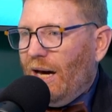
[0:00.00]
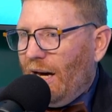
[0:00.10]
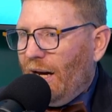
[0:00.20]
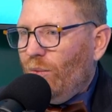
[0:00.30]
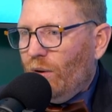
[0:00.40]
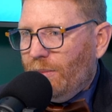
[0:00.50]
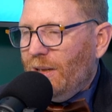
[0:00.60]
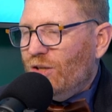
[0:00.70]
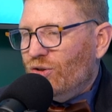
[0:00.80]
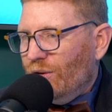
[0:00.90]
I want to
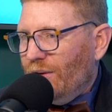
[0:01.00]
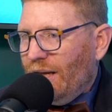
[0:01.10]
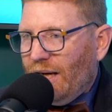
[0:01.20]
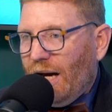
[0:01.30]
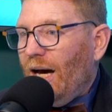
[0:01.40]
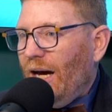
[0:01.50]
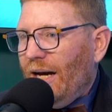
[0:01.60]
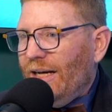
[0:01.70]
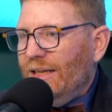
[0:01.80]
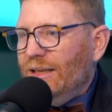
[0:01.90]
make sure that
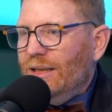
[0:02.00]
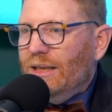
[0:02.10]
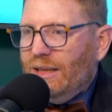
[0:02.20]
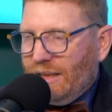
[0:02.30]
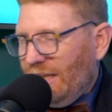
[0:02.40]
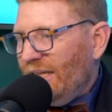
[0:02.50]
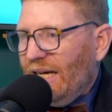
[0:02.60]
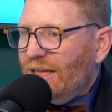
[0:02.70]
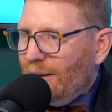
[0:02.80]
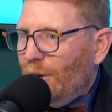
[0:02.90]
I can
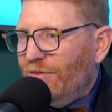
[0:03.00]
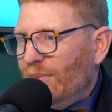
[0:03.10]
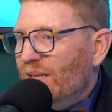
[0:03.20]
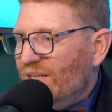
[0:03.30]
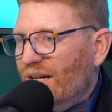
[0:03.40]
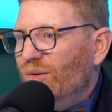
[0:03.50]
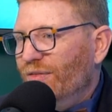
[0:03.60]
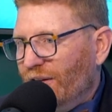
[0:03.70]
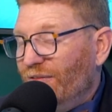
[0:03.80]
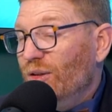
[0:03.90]
kick them off my schedule
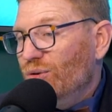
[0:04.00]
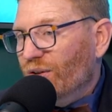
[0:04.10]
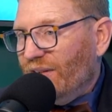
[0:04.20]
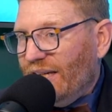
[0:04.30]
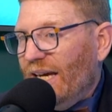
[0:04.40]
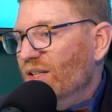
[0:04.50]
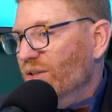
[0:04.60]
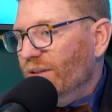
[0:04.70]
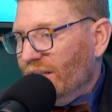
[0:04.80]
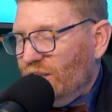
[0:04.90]
for the future if they
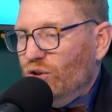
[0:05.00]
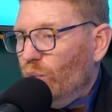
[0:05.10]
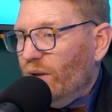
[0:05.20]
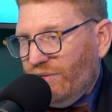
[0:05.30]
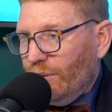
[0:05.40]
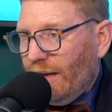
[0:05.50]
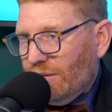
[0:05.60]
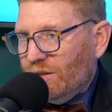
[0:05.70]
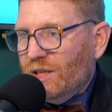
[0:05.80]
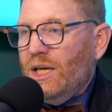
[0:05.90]
cancel less than 24
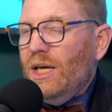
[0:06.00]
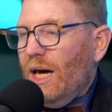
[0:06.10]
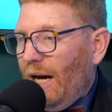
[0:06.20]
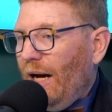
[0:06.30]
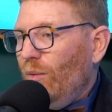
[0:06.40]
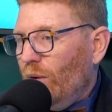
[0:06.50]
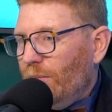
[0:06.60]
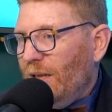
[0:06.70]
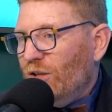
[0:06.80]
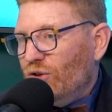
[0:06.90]
hours. I want to
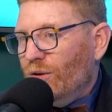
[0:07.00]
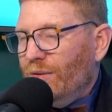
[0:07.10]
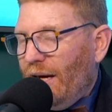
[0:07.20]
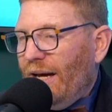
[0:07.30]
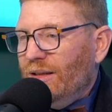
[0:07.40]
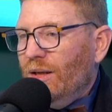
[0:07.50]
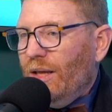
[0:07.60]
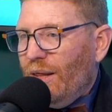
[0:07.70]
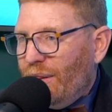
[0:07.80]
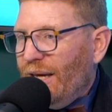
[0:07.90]
make sure that
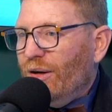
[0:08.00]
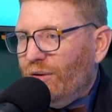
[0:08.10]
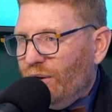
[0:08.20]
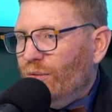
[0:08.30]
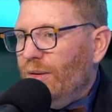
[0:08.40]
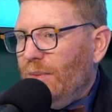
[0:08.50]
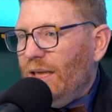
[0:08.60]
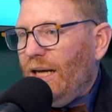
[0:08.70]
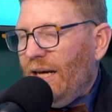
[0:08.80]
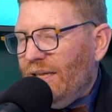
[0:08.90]
they're in
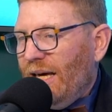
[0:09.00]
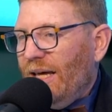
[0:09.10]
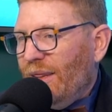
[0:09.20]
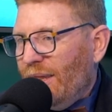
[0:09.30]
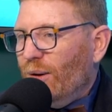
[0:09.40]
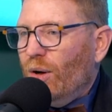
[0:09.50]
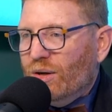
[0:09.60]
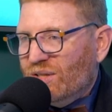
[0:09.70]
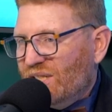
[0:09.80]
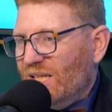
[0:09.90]
agreement and that there
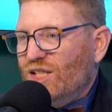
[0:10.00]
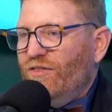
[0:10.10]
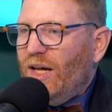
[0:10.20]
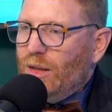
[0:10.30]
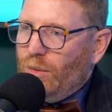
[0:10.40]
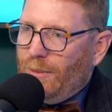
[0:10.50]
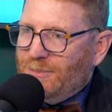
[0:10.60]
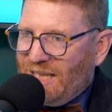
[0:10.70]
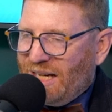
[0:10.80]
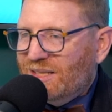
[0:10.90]
are 6 follow-up
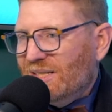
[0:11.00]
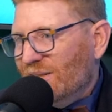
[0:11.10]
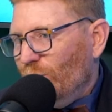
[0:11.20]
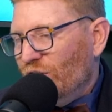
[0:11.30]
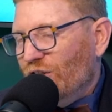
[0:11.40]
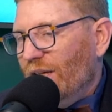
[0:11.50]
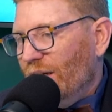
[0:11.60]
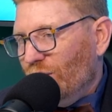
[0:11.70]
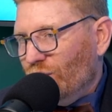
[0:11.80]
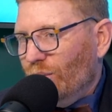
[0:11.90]
texts in which they
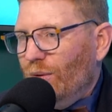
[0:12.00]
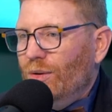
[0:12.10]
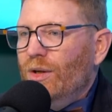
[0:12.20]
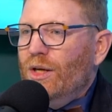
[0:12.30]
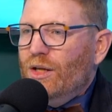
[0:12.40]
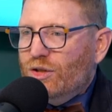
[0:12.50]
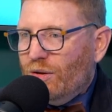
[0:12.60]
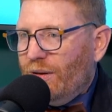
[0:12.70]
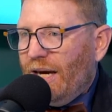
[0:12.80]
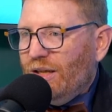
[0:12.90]
control
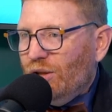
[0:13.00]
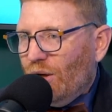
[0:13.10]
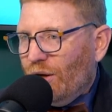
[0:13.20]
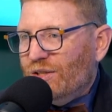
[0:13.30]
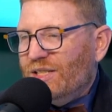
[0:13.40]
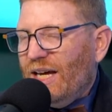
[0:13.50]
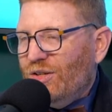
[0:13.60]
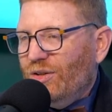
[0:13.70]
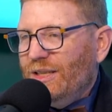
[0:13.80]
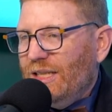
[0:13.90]
so that our
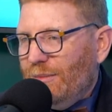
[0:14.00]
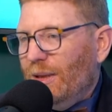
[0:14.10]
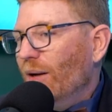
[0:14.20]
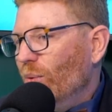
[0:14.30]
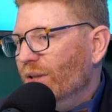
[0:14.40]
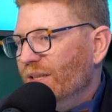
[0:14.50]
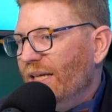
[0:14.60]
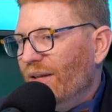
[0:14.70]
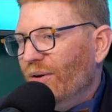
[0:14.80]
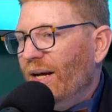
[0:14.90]
scheduling team and I work
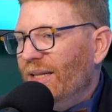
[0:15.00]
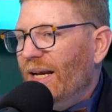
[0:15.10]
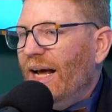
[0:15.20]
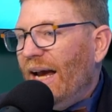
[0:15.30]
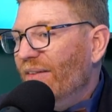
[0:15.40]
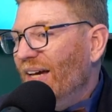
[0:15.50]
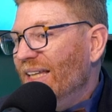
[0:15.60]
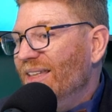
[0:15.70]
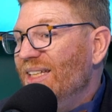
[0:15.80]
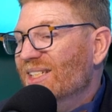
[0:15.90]
together and that I have
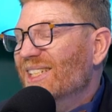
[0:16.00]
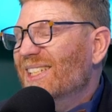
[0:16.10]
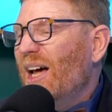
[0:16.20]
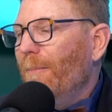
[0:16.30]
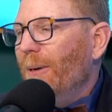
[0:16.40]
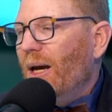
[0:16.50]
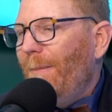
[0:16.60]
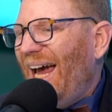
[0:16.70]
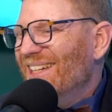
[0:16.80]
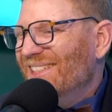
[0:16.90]
at least some
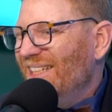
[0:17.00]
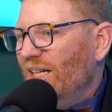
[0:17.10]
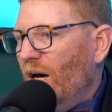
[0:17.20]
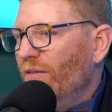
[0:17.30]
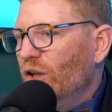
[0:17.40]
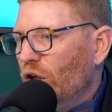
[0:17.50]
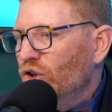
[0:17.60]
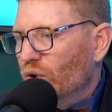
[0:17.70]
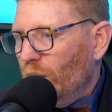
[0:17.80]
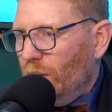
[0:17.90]
capacity of
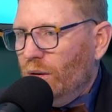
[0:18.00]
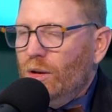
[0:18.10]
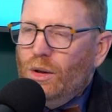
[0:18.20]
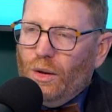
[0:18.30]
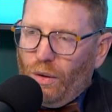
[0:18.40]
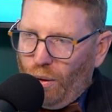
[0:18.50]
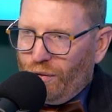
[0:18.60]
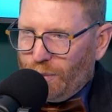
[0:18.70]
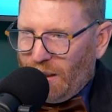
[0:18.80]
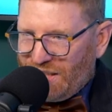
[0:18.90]
control
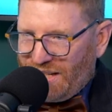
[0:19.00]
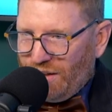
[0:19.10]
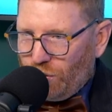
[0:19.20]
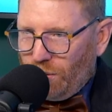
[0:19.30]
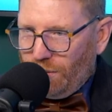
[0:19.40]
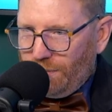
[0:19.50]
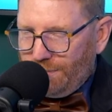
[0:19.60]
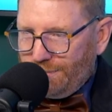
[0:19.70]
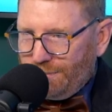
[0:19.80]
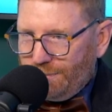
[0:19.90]
over my schedule.
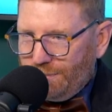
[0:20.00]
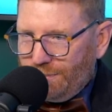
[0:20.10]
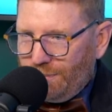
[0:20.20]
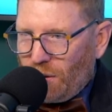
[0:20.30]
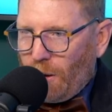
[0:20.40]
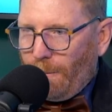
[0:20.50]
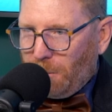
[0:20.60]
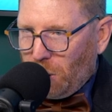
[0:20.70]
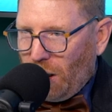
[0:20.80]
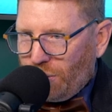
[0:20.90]

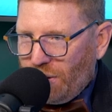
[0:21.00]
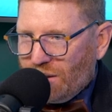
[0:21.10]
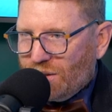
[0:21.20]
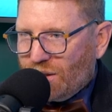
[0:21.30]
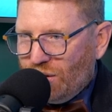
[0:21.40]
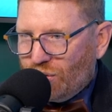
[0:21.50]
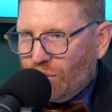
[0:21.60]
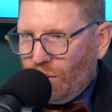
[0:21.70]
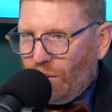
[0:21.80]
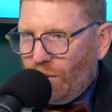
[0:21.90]
Progress,
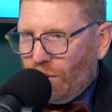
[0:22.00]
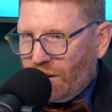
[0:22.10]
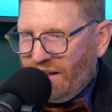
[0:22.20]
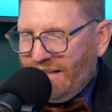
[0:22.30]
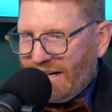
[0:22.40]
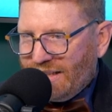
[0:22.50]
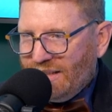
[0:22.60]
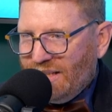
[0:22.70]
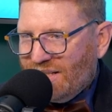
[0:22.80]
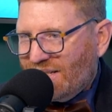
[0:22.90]
control,
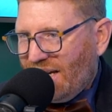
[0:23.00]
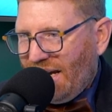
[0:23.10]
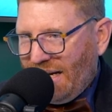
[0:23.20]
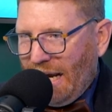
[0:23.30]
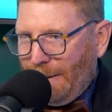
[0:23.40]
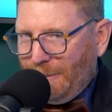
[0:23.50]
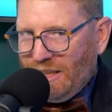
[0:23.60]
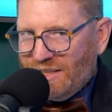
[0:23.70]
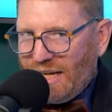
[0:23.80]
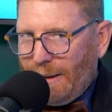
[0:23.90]
connectedness, and
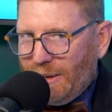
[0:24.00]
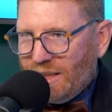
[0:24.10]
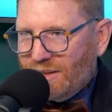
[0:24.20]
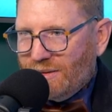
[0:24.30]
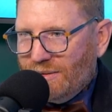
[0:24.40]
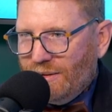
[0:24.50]
happiness habits.